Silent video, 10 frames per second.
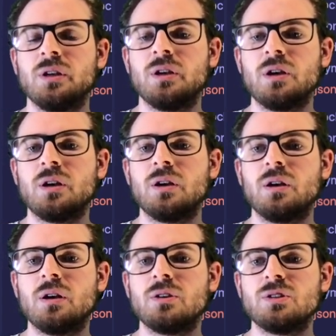
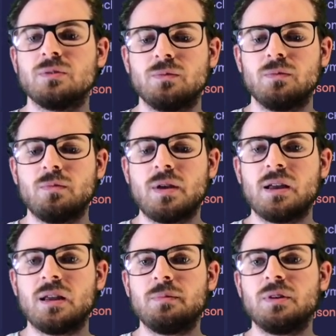I'll just make it
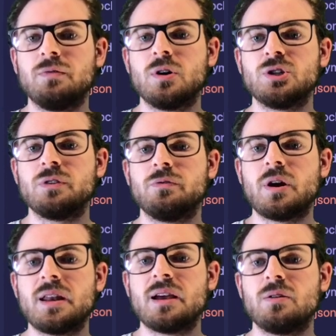an empty function for right
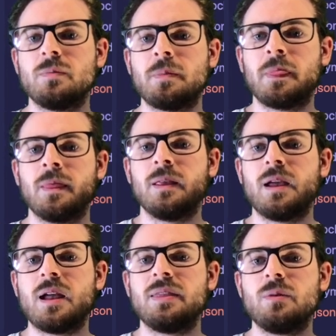now,
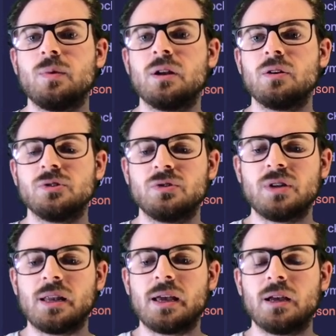and then we can also
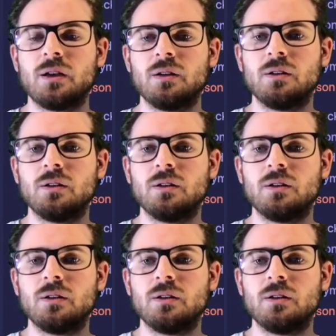say like,